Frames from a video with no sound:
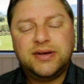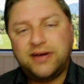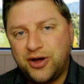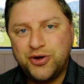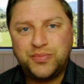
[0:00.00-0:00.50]

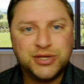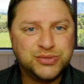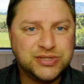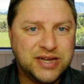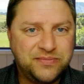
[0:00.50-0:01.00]
I hope this
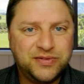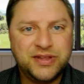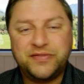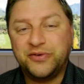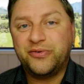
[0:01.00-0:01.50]
was helpful.
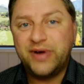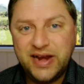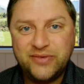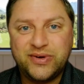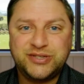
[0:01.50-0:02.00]
If it
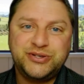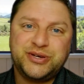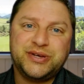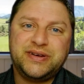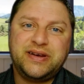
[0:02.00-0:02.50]
really was, you
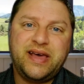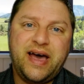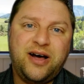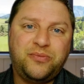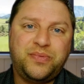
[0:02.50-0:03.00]
can
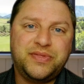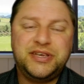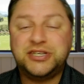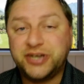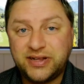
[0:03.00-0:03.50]
help
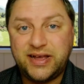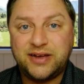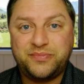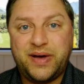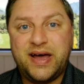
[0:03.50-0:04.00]
the channel
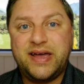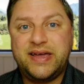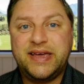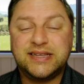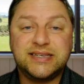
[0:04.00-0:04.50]
out by
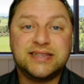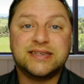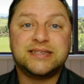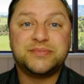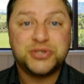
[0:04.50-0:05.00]
hitting the
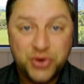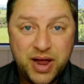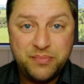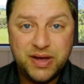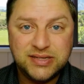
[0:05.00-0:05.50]

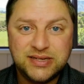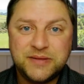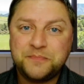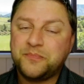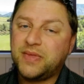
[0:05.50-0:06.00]
subscribe button.
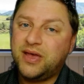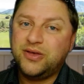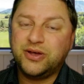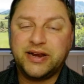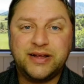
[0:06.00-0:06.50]

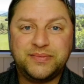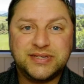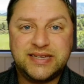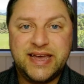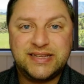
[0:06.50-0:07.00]
You can help us
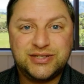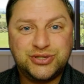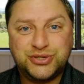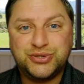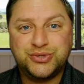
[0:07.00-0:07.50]
get
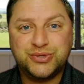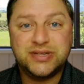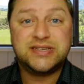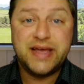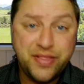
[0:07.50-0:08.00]
to
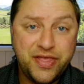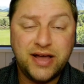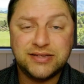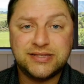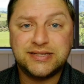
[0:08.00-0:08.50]

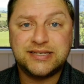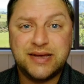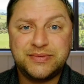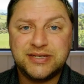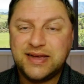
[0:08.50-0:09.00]
10,000
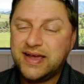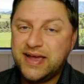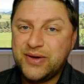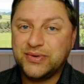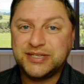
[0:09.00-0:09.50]
subs.
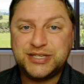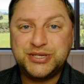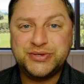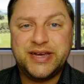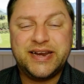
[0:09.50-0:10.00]
We'll see
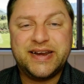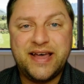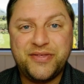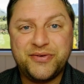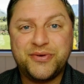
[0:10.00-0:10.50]
you in
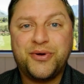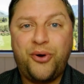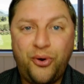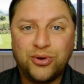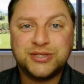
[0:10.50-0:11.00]
another
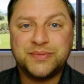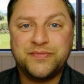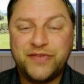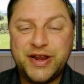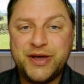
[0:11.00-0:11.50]
awesome
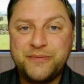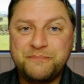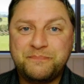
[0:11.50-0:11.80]
video.